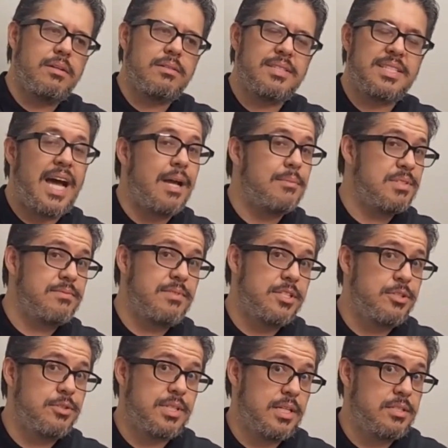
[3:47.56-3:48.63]
types of
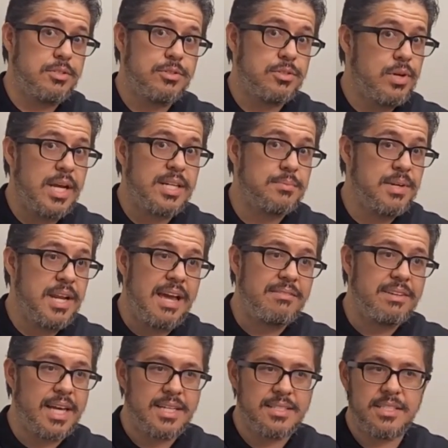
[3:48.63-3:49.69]
issues has user X been having?
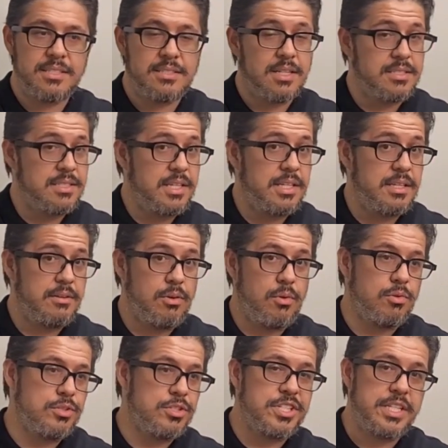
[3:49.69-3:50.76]
Does he
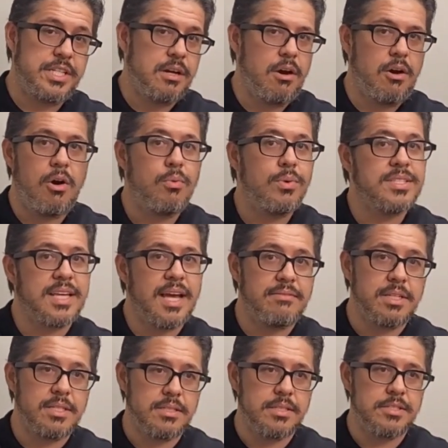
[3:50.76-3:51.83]
or she always have
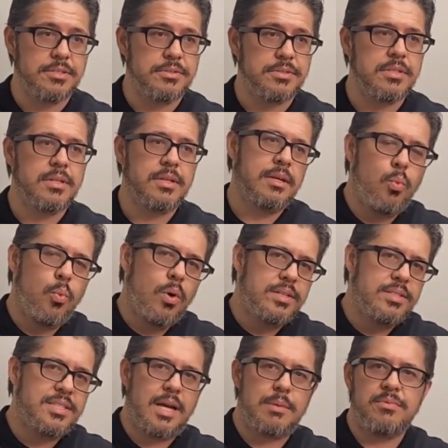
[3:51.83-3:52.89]
these issues?
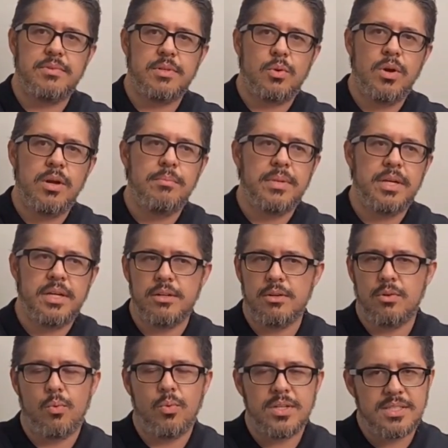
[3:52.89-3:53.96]
What type of equipment
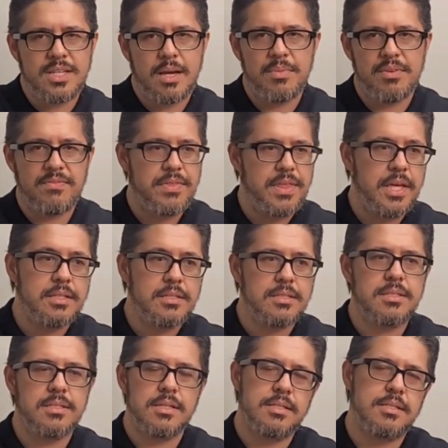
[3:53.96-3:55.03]
or what type of things
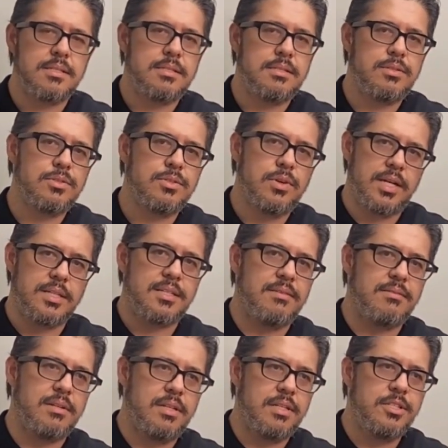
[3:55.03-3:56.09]
is user X
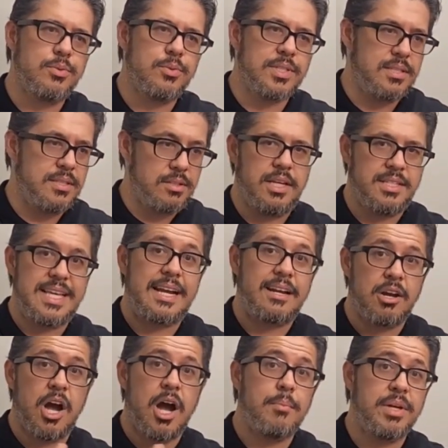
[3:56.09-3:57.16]
having an issue with? Is that a
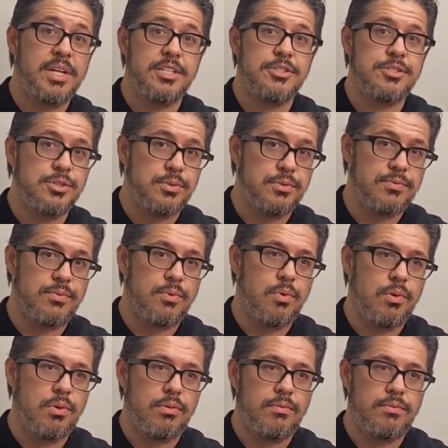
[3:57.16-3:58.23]
common issue
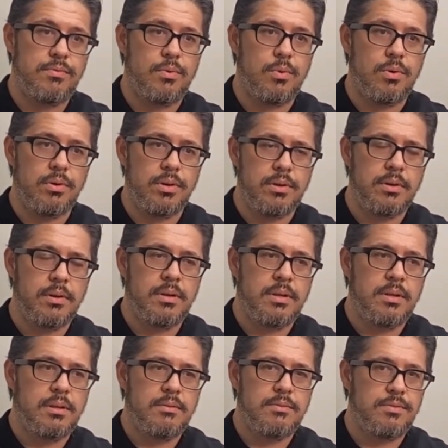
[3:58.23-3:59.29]
for
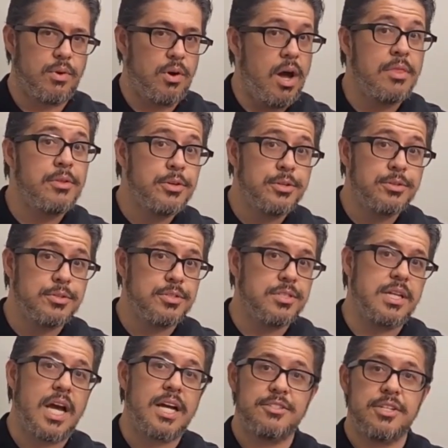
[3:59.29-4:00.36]
other users and
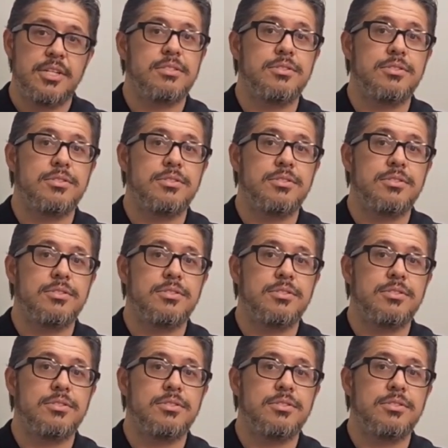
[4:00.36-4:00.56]
not just